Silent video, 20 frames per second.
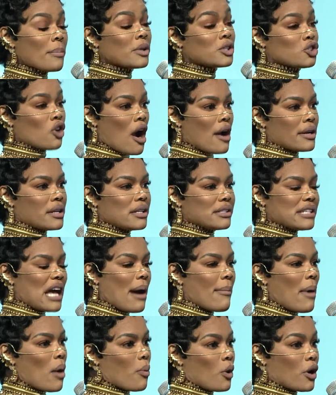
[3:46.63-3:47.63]
majority of the
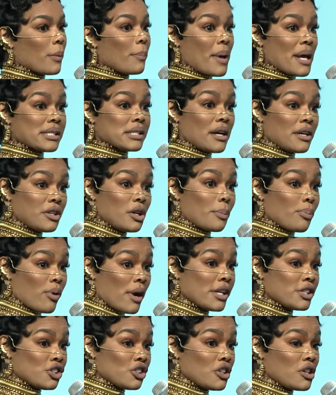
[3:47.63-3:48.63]
time I work best under
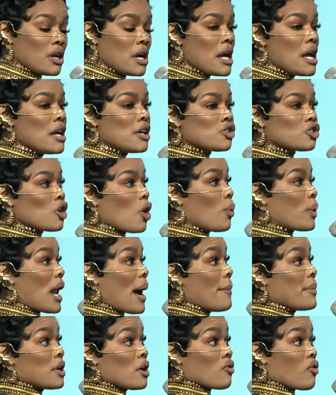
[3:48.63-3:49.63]
pressure. So when
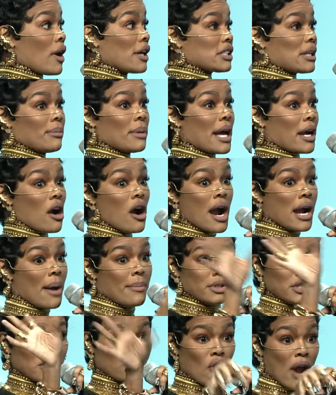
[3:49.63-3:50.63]
I'm in a rush, I'm like, all right, I'm
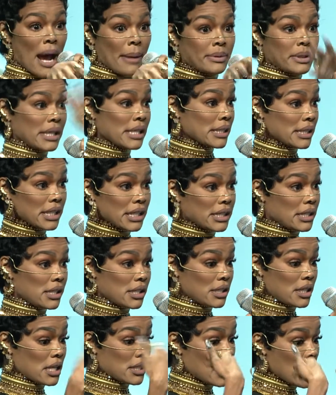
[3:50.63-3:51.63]
gonna just grab this,
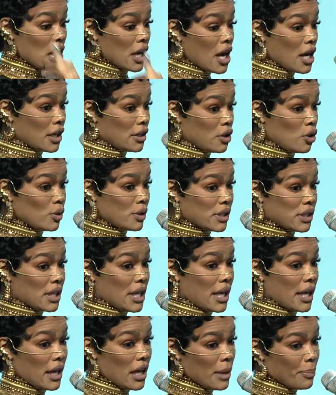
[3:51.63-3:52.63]
cut a little
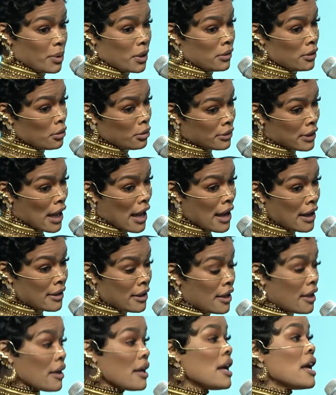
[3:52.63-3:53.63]
slit here, put a little thigh
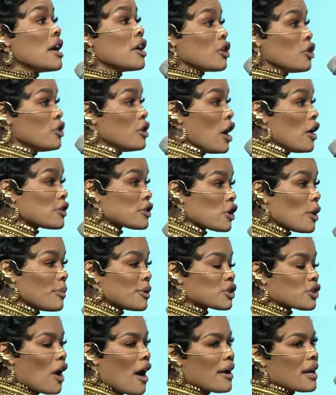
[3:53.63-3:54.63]
there. You know, so
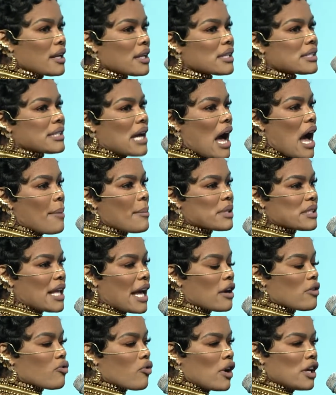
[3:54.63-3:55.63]
majority of the time it's
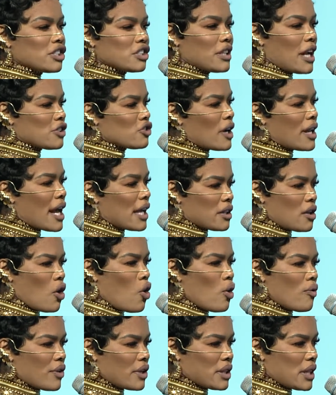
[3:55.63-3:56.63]
like rushing. I try not to
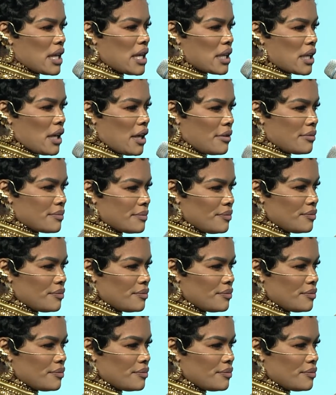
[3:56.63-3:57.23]
overthink it.